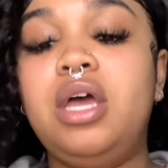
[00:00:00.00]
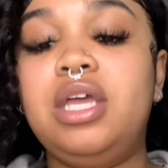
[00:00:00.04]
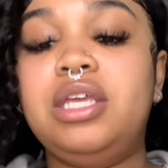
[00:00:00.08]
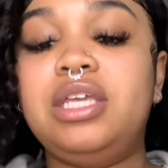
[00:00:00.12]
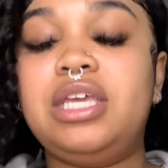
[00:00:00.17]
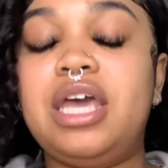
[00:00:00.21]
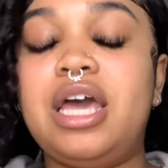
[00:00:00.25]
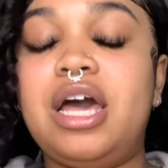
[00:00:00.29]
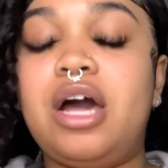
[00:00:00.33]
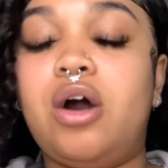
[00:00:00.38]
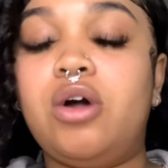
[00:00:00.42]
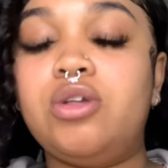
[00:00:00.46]

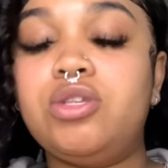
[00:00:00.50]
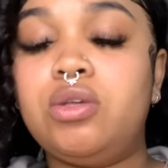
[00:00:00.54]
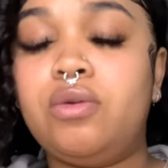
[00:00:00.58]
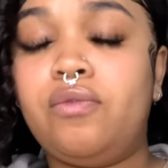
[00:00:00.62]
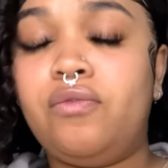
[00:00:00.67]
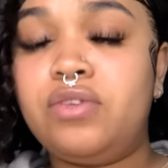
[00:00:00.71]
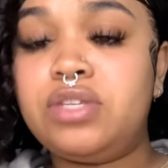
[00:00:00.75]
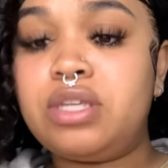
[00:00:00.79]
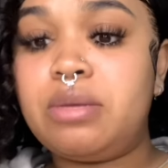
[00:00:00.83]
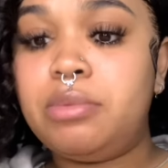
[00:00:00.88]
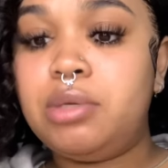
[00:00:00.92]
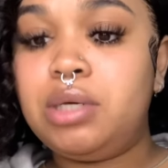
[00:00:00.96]
Yeah, also
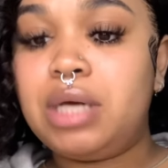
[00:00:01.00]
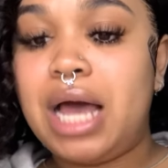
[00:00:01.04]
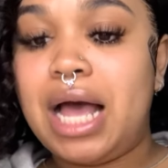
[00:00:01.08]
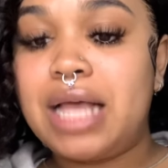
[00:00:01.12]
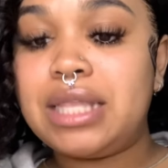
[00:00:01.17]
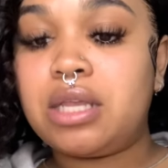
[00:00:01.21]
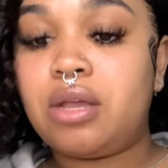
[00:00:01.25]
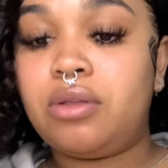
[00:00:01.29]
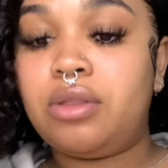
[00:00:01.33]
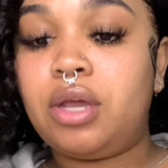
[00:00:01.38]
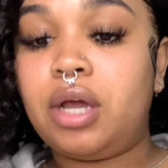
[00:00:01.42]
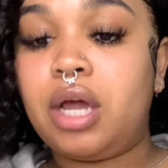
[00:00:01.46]
for some of you
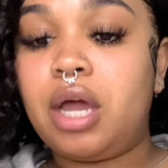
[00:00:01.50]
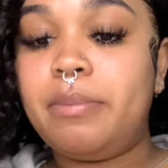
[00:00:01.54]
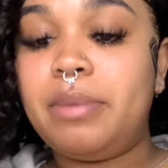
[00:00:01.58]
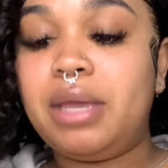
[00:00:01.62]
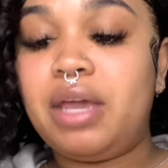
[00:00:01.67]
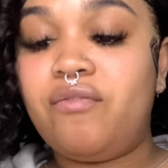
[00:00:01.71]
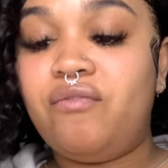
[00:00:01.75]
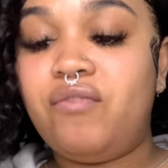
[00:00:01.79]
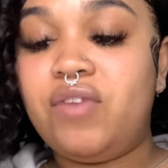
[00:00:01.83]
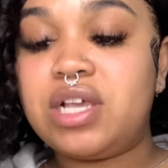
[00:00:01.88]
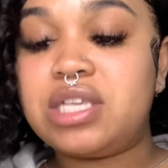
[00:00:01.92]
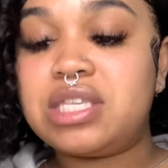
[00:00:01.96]
guys here, there could be
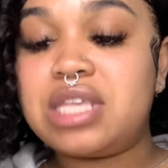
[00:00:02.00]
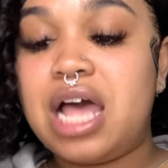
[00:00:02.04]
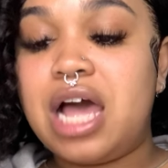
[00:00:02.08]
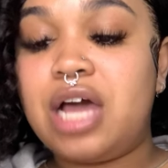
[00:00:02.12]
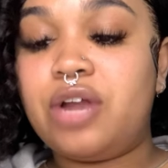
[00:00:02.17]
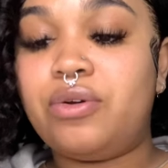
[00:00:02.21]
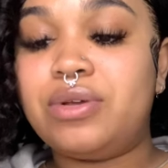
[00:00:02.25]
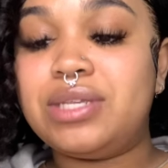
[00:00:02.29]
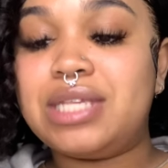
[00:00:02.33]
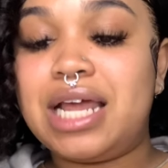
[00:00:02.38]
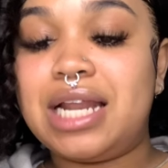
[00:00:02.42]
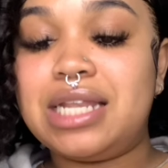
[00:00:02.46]
a fixed
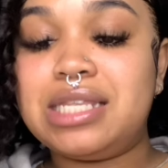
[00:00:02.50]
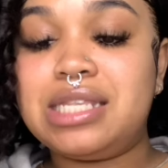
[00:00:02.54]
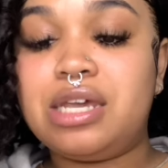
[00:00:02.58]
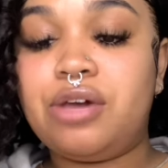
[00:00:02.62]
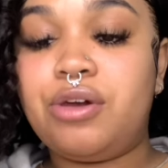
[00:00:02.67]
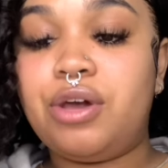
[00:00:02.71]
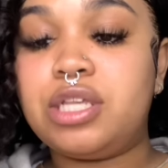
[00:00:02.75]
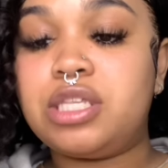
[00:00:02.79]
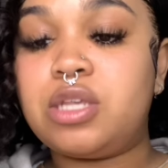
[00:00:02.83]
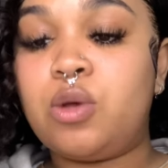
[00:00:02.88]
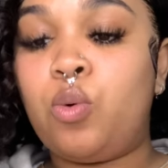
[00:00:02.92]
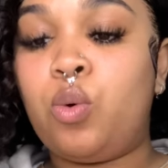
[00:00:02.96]
sign or
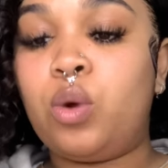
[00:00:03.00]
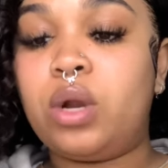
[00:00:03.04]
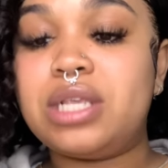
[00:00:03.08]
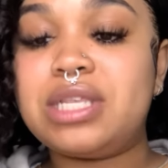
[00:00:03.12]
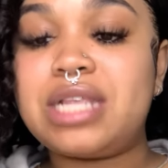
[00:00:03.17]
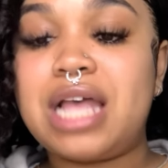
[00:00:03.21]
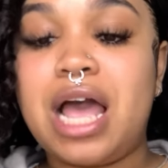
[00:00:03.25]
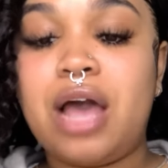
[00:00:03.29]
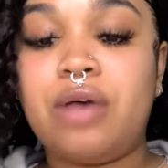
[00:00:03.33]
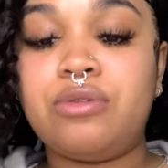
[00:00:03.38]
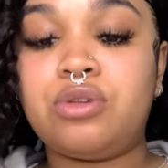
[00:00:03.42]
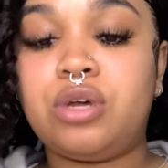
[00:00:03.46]
Sagittarius or water
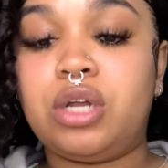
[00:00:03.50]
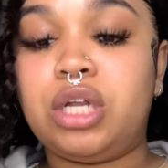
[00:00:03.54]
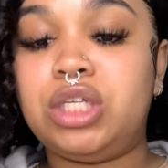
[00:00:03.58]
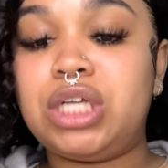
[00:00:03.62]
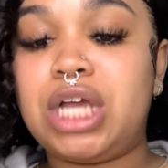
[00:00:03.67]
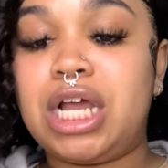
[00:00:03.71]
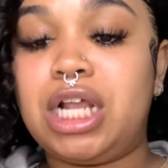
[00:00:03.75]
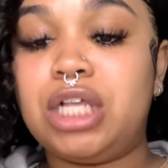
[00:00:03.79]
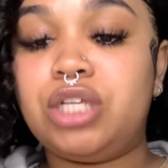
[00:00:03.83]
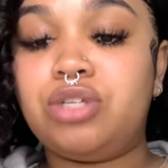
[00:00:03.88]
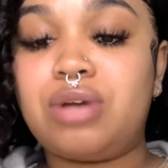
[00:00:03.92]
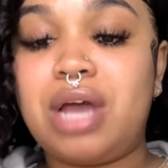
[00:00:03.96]
sign who's gonna
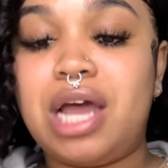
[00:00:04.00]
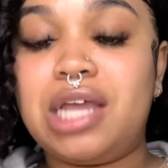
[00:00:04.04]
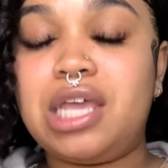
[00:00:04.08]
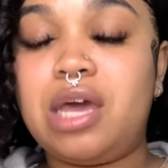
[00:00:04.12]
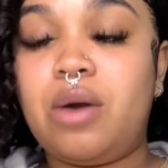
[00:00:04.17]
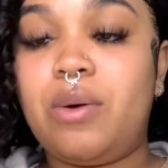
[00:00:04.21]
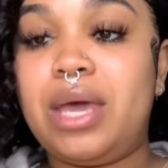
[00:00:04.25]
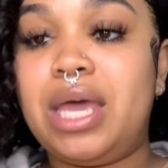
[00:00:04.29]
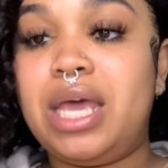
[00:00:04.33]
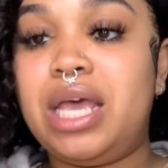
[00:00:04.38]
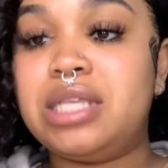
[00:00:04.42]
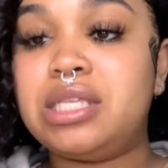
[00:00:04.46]
try to try
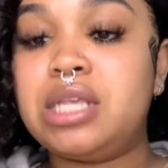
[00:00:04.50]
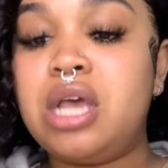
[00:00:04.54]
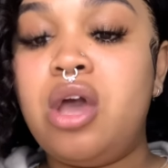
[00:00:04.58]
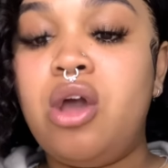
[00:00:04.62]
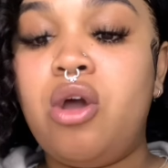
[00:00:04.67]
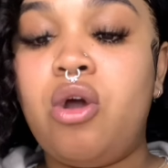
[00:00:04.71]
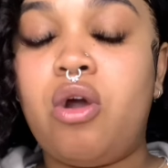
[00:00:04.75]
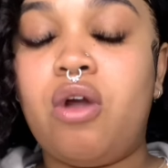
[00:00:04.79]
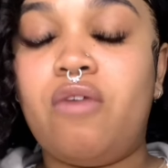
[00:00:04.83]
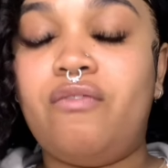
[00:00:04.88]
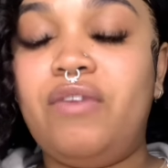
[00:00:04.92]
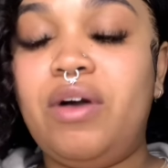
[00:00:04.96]
your ass
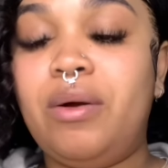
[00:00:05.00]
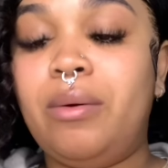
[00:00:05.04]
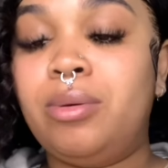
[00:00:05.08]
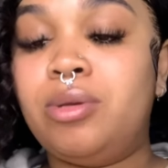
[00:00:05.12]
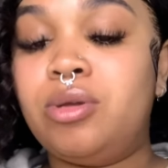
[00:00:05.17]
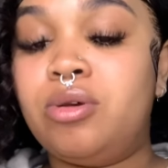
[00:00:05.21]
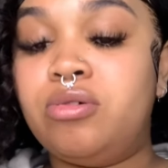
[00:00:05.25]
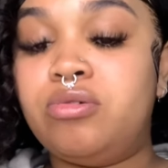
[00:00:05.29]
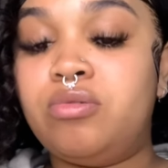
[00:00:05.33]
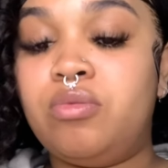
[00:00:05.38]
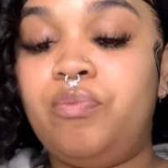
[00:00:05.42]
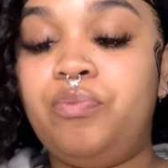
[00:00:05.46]
or fuck with
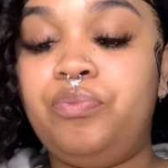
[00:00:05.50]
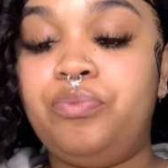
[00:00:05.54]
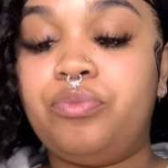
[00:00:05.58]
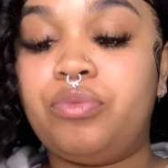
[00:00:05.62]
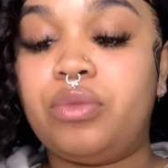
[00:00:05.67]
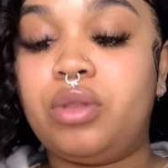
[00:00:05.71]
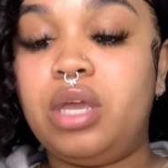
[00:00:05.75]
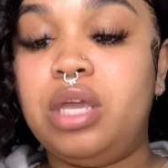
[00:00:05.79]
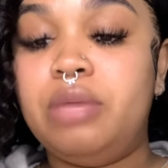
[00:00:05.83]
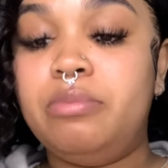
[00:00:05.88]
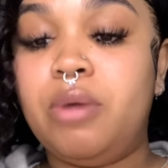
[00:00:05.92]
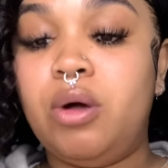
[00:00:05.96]
your
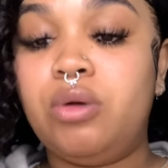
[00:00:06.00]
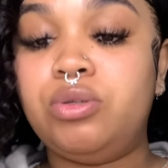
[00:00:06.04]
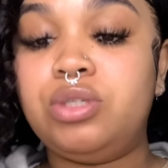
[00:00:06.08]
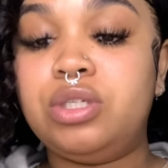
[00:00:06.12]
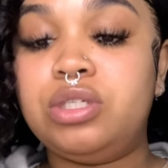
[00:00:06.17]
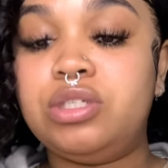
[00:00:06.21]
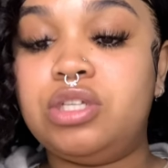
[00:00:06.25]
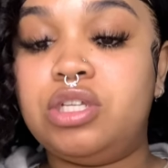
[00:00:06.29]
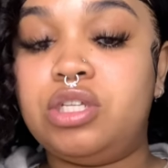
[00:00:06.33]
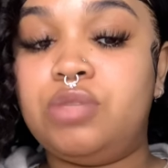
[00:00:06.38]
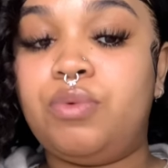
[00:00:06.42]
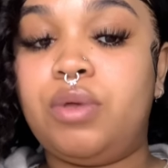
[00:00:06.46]

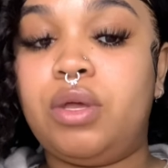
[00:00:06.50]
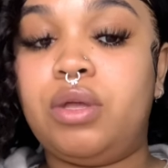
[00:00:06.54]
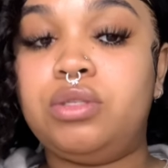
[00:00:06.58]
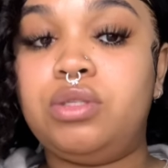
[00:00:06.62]
emotions as well